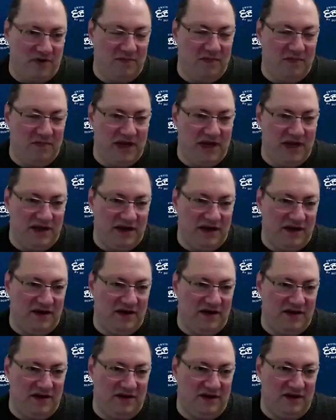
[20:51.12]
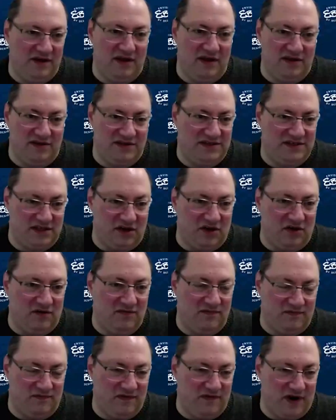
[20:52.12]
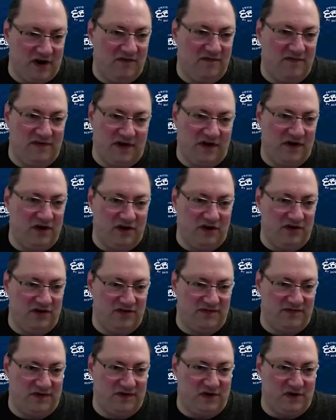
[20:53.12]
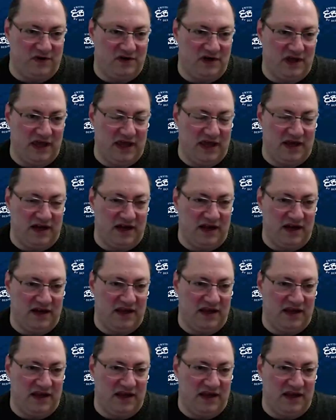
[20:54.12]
print media is still very, very useful. It